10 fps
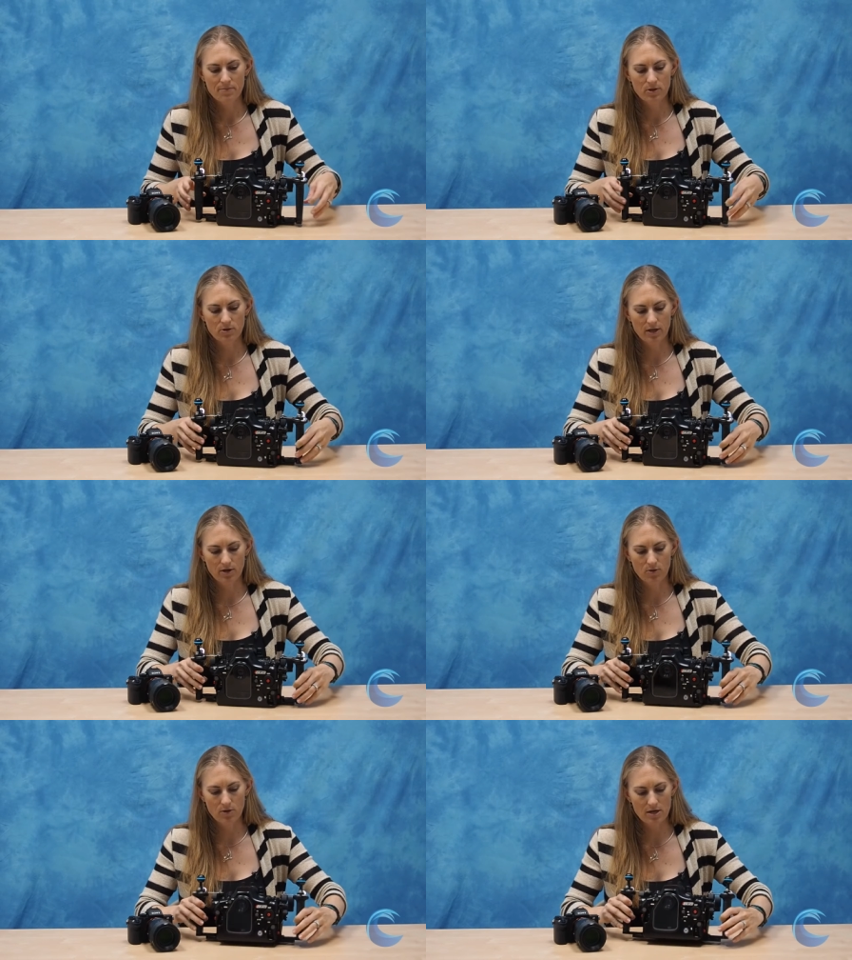You'll get a
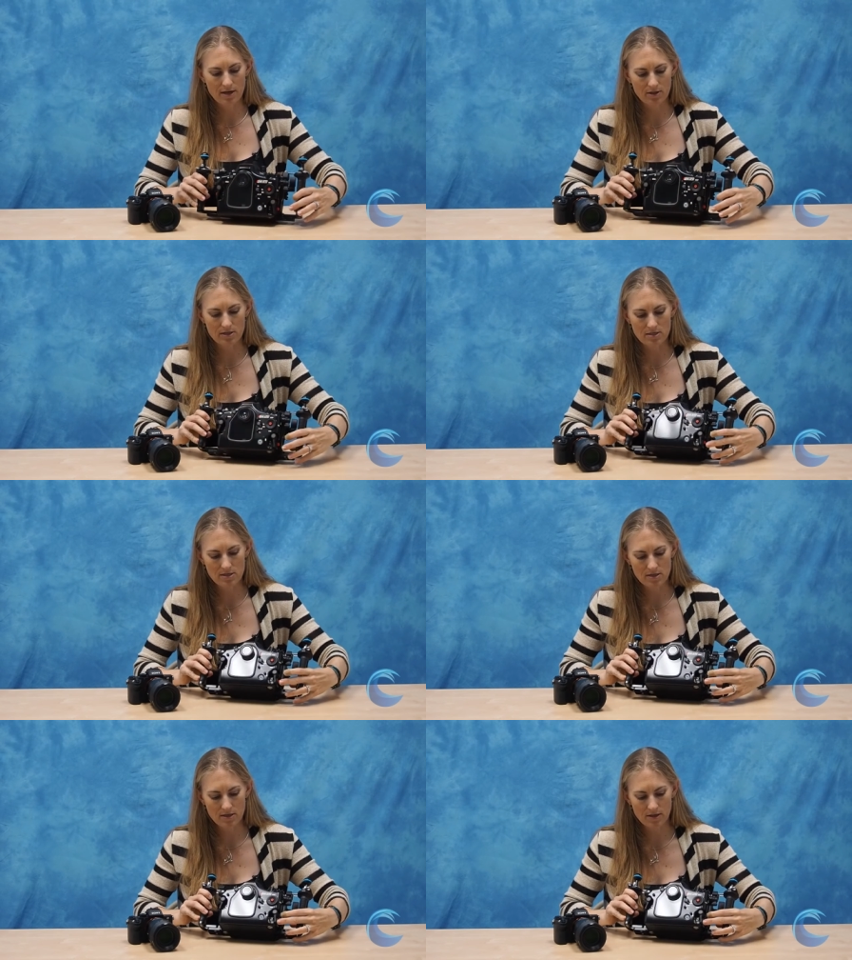green
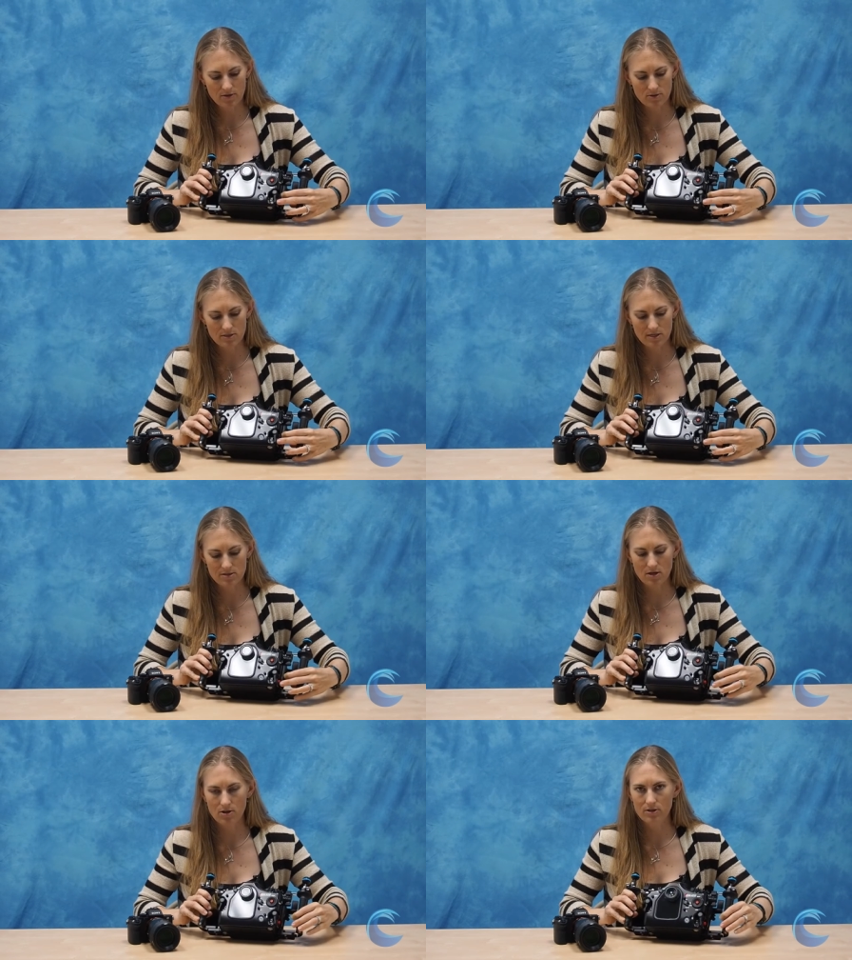LED that'll stay
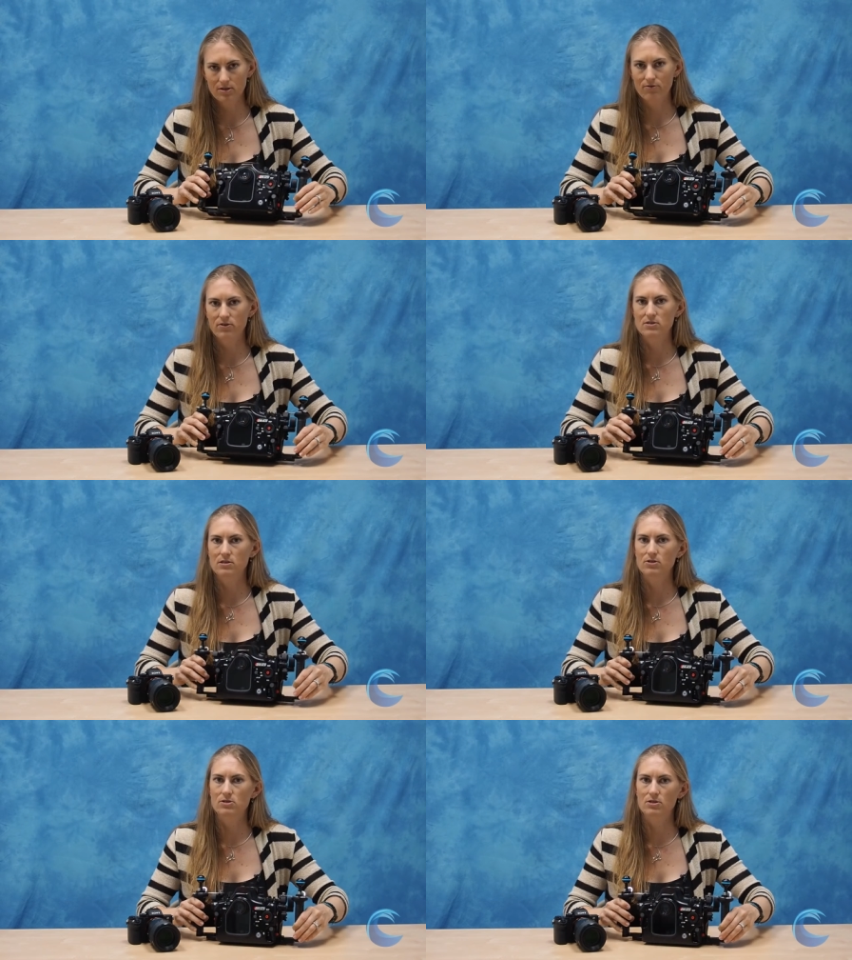solid if the
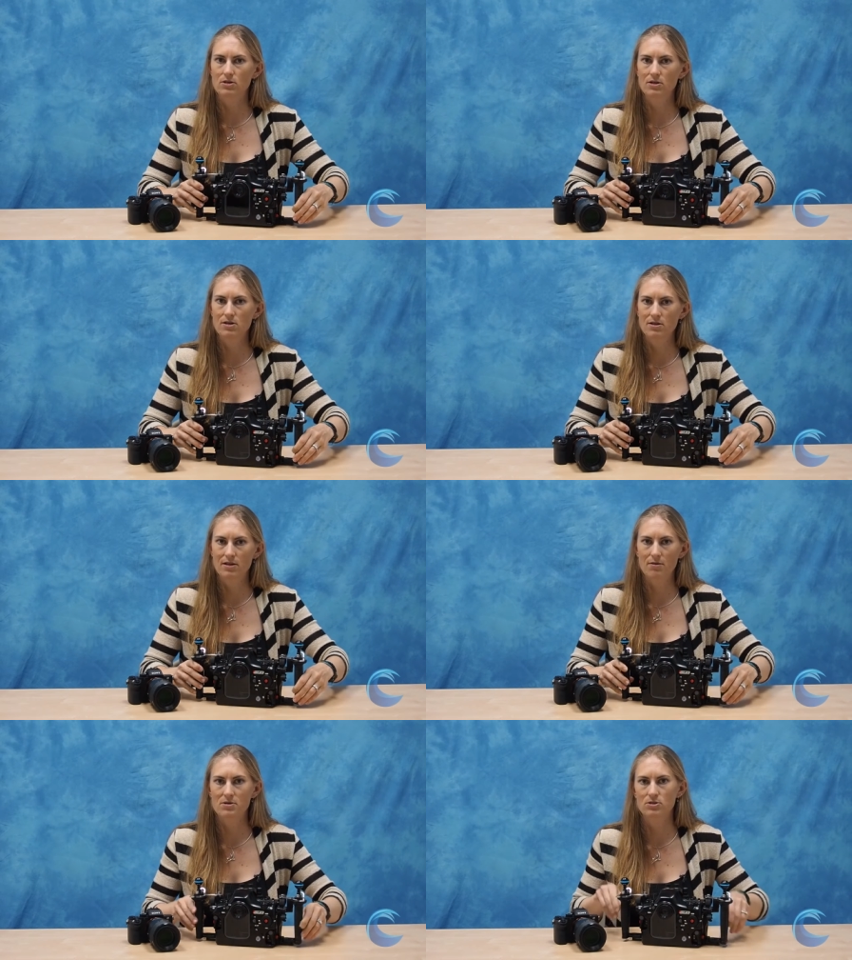seal is good, and
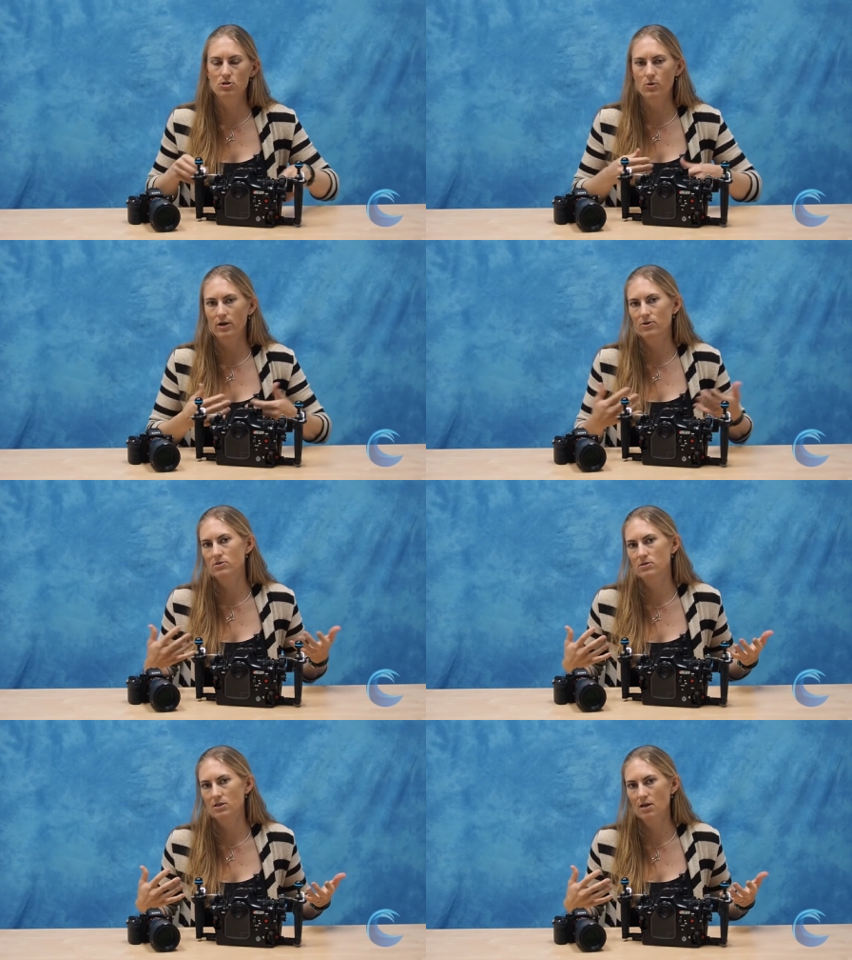that means no air
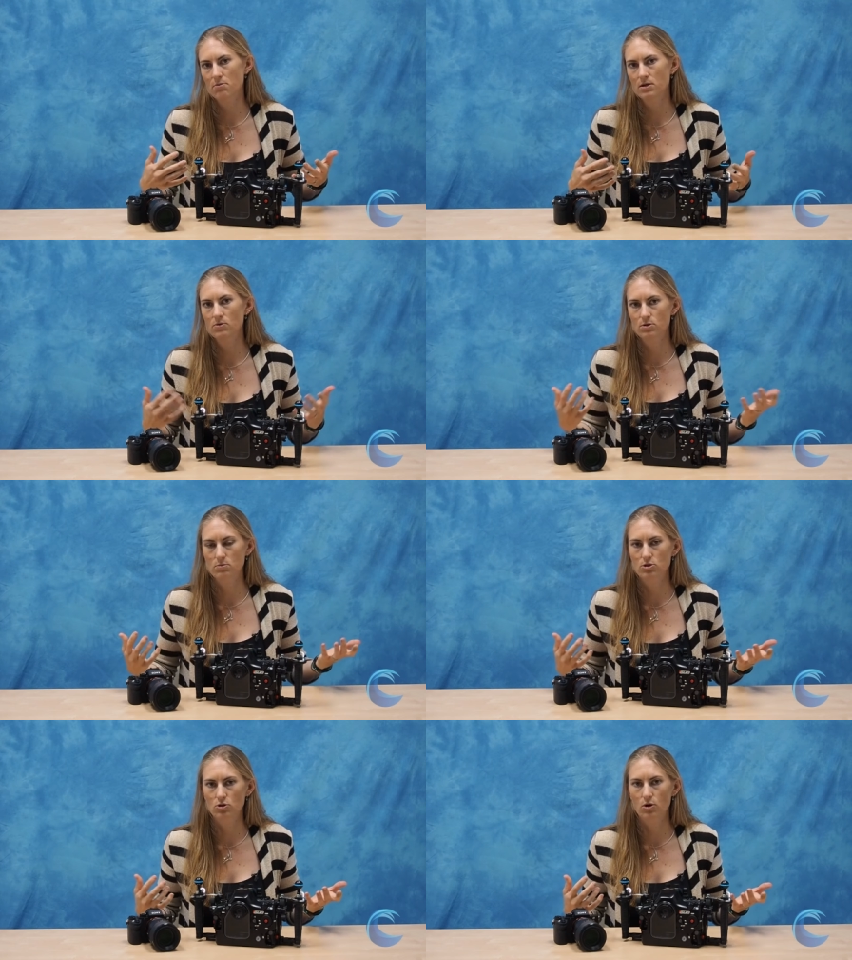is escaping, which
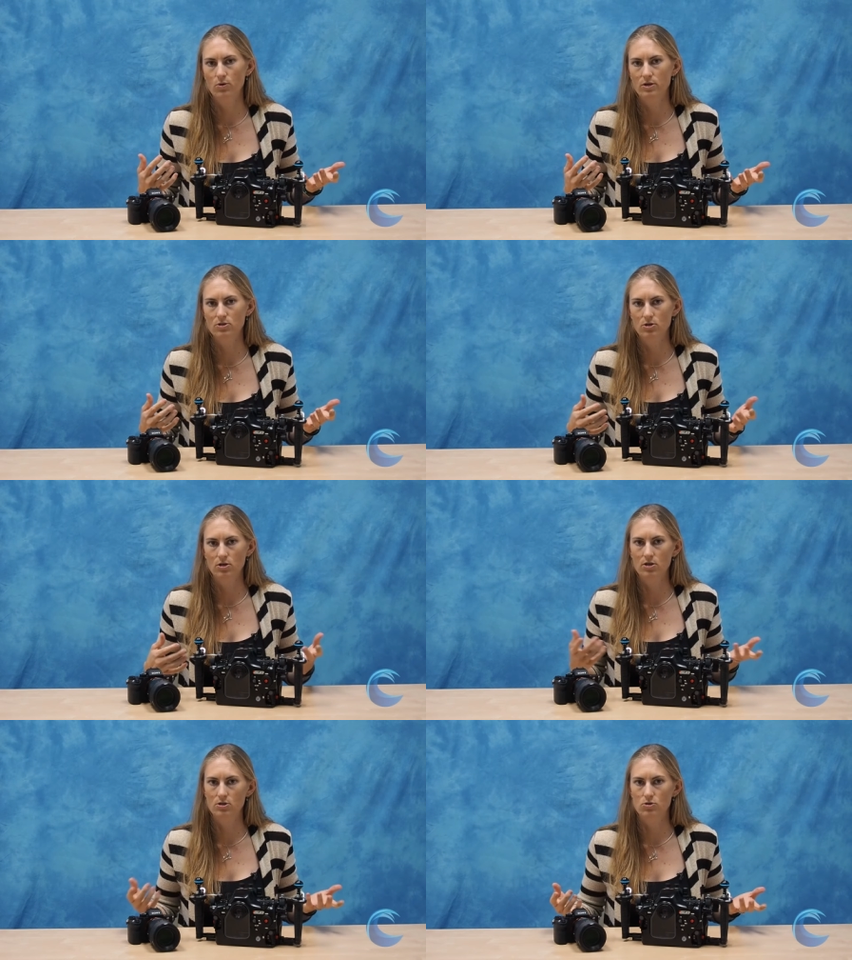means your O-rings are
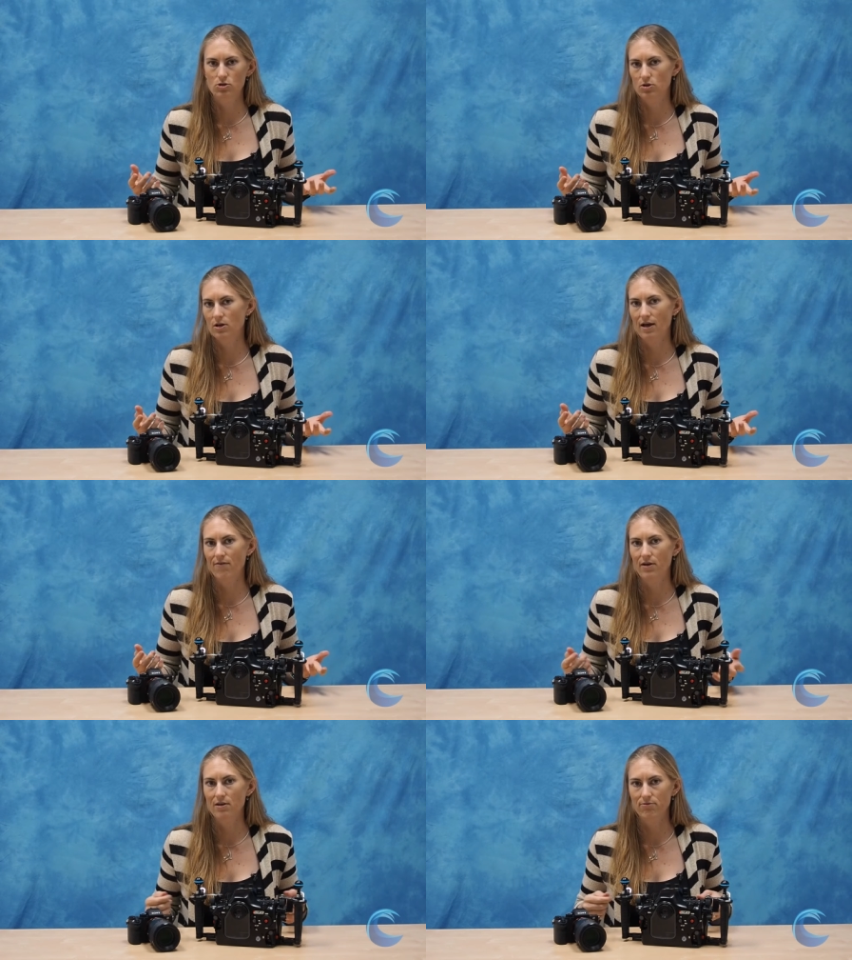good and you shouldn't
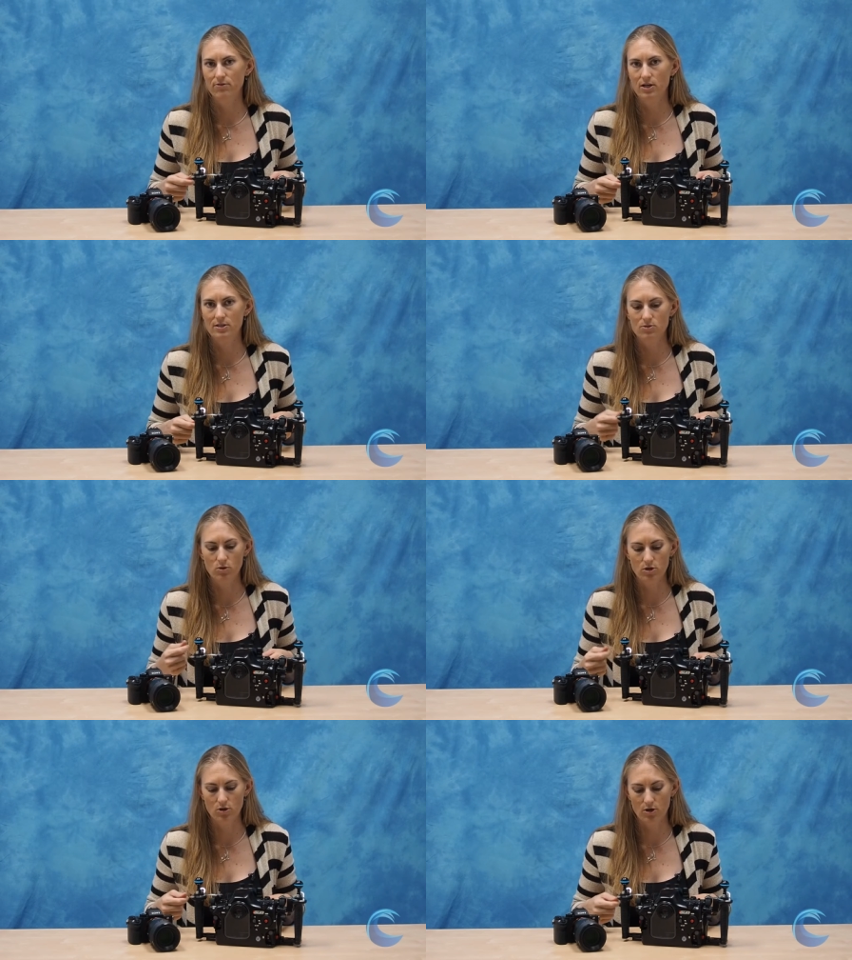have any floods
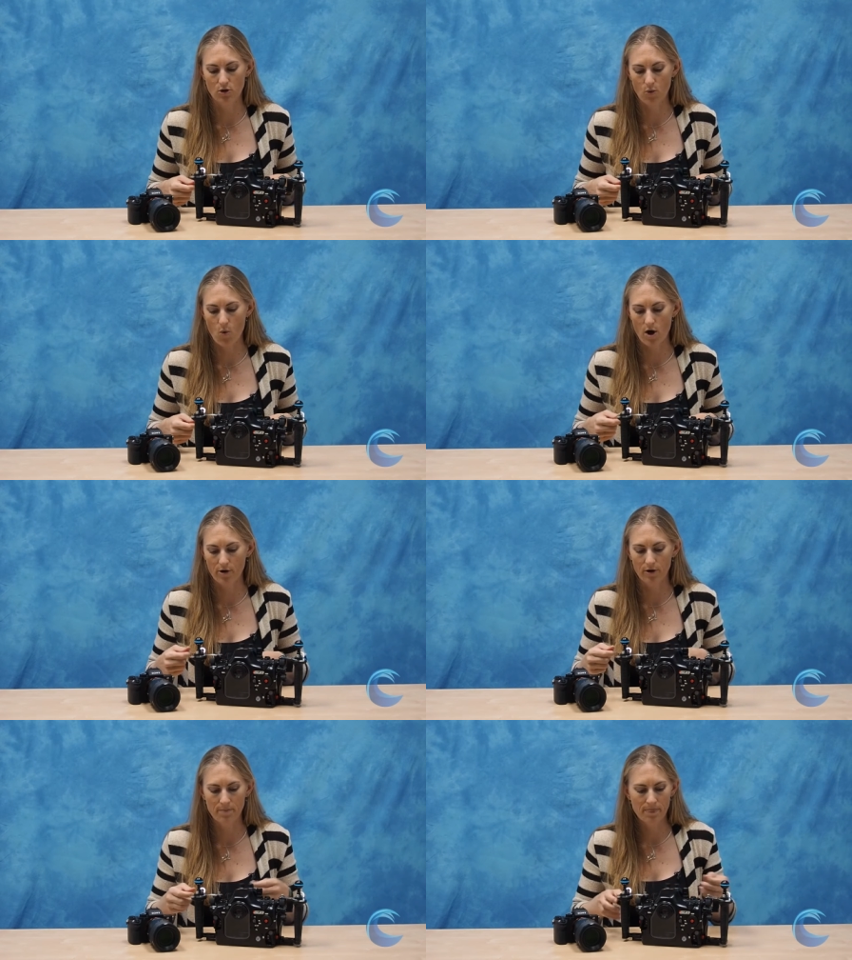when you're
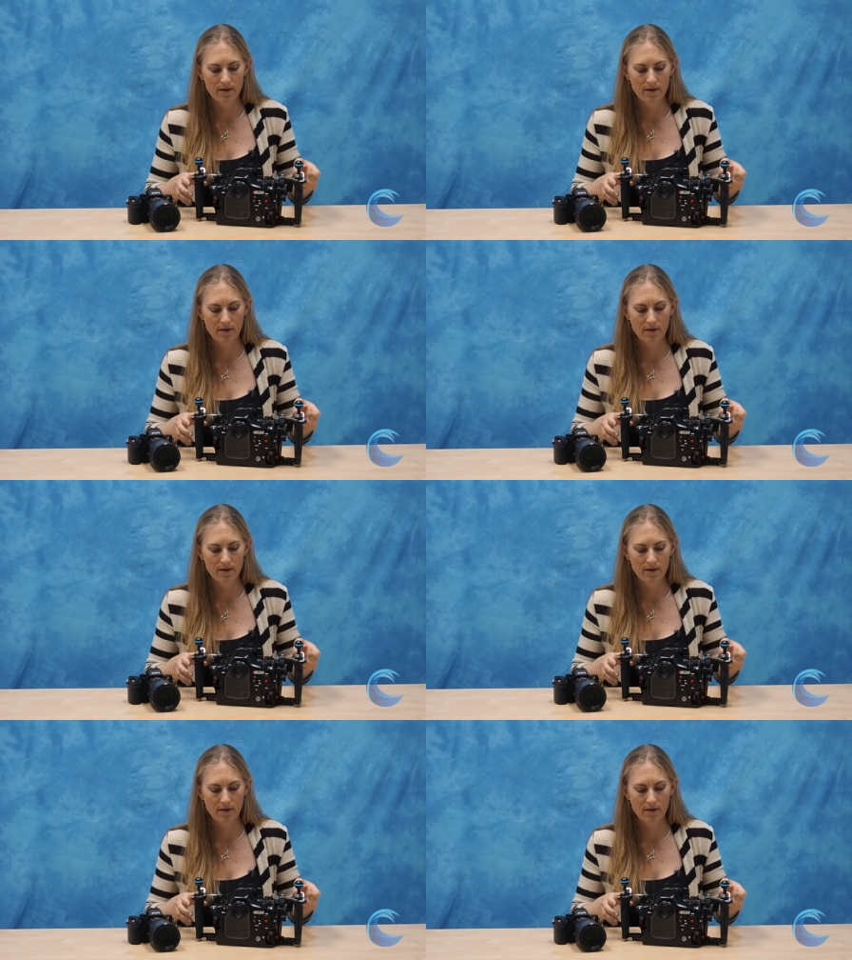underwater.